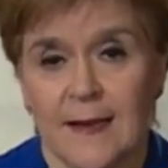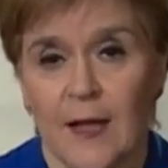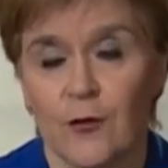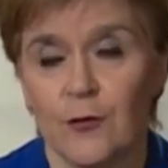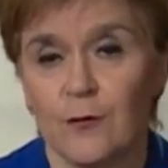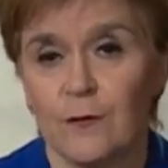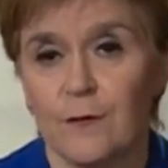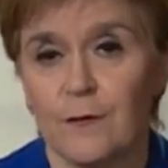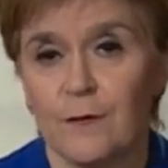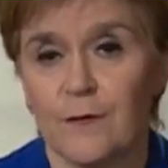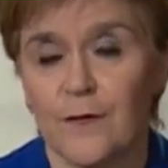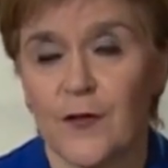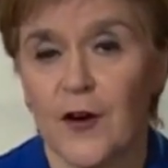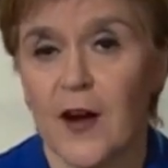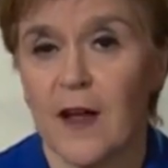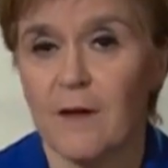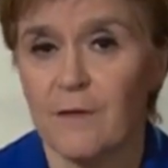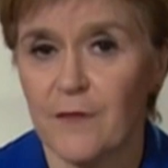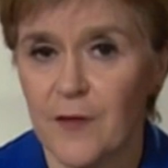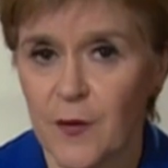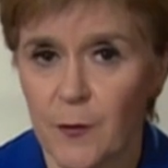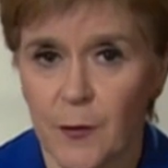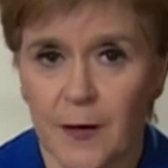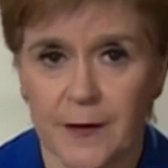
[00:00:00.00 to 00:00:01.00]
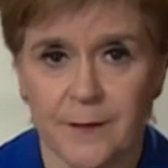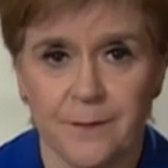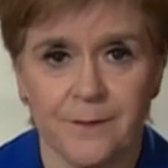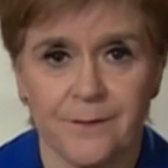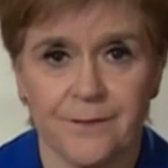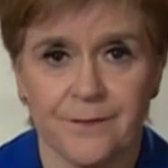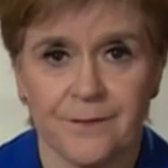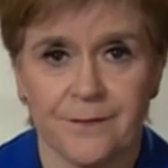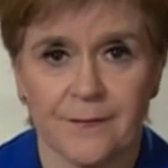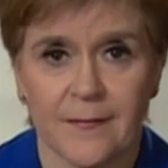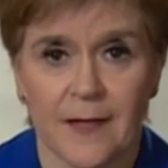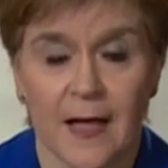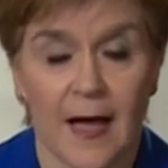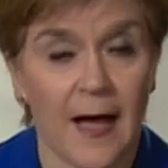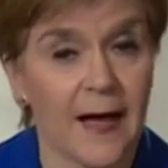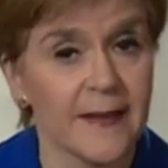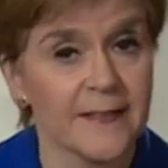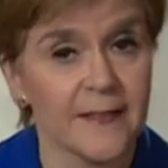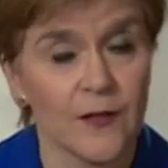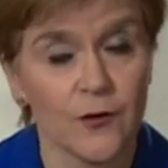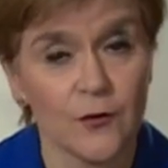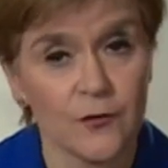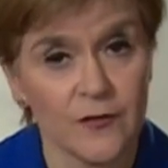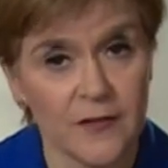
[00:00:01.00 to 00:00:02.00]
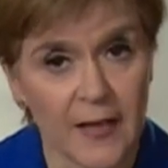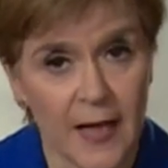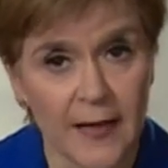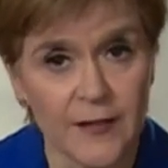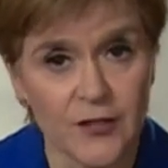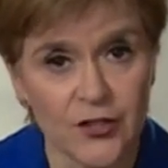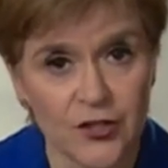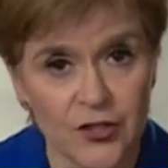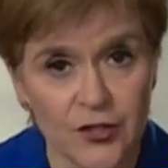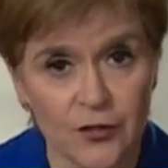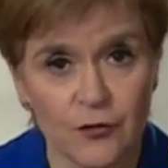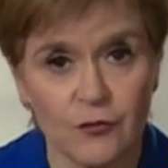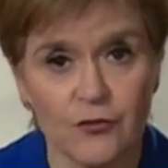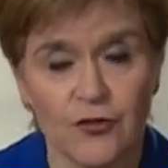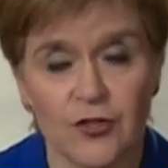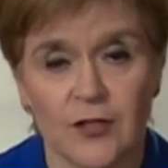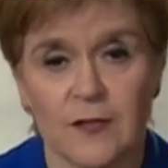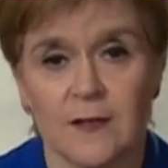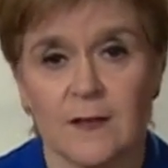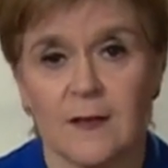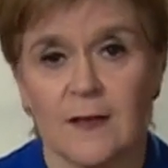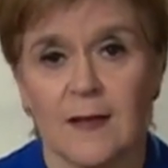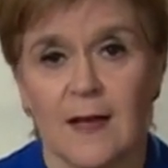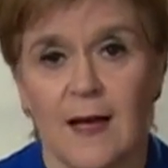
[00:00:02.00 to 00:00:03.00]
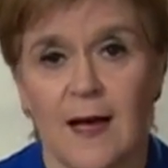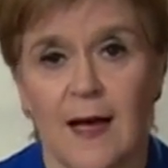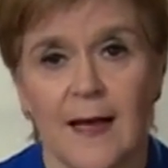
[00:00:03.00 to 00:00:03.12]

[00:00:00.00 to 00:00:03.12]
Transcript: Now, for everyone, adults and children,